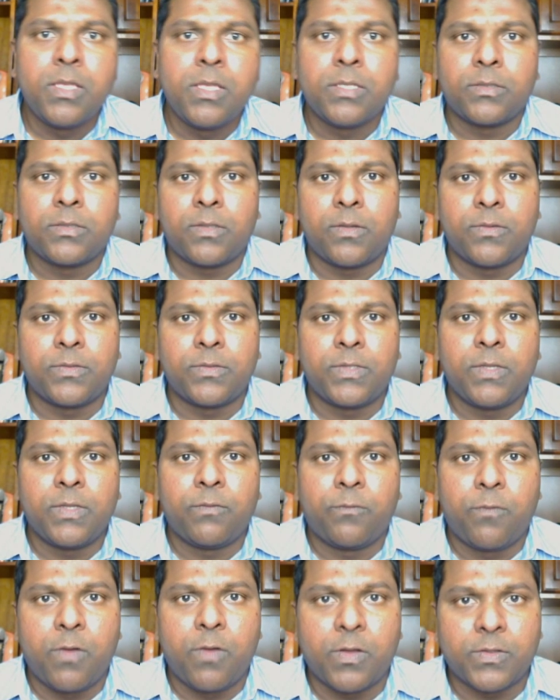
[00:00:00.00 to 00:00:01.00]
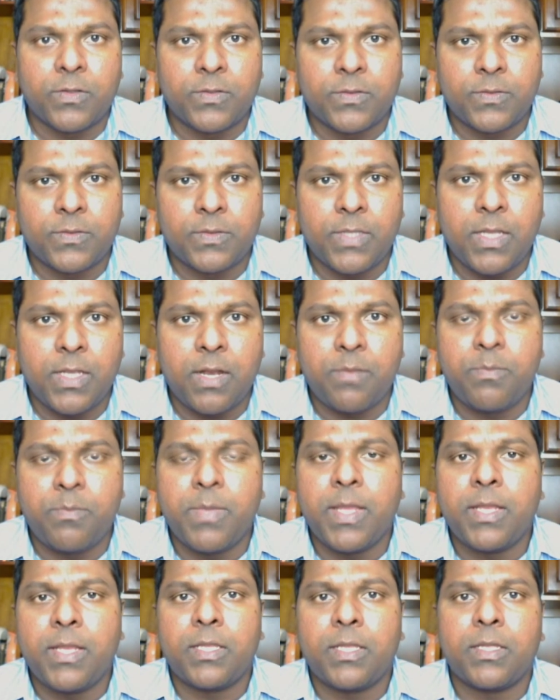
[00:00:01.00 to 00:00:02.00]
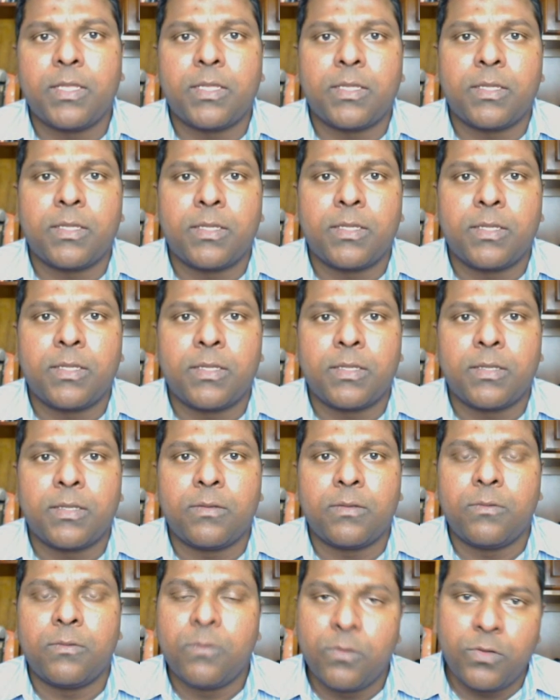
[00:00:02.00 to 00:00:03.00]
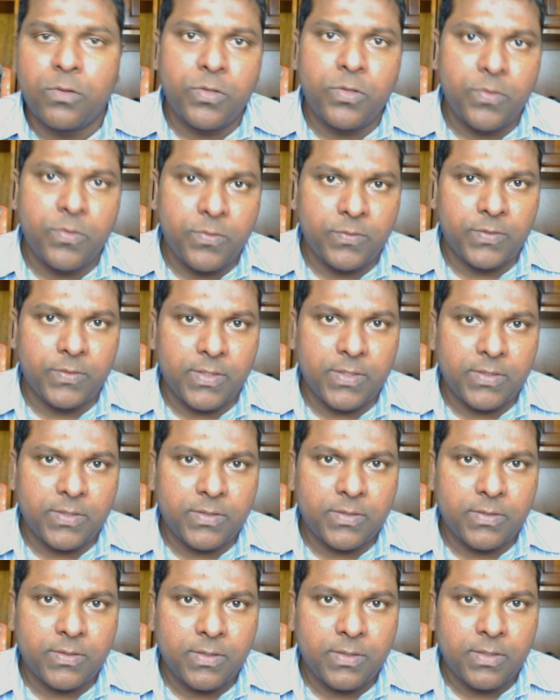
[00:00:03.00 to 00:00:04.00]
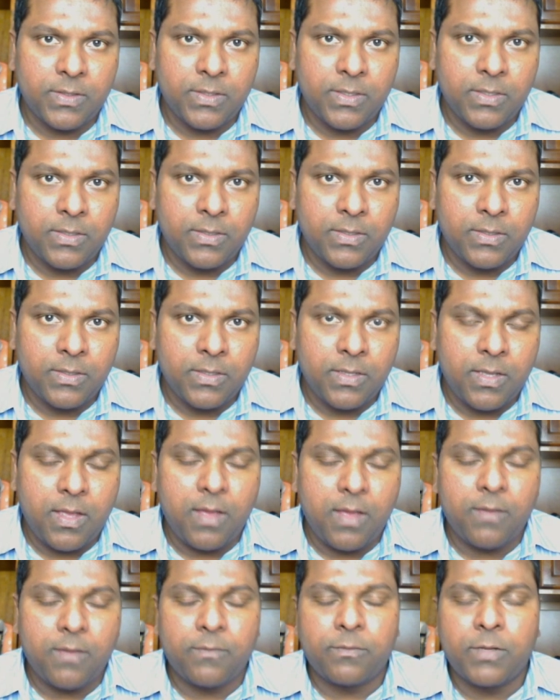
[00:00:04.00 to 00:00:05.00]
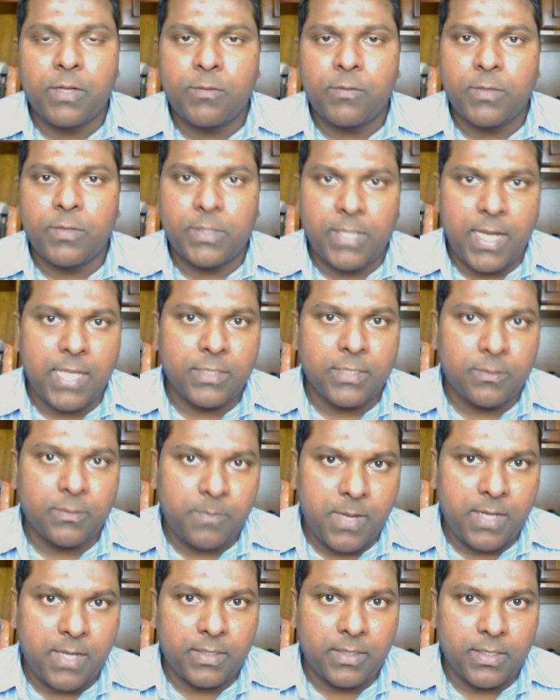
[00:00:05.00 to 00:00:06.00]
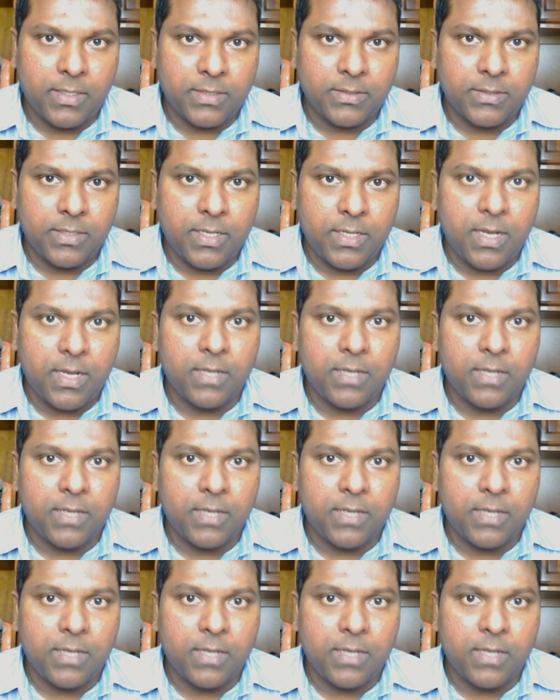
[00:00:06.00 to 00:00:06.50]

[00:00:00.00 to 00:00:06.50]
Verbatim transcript: So you see folks, there are many good uses of liver transplantation.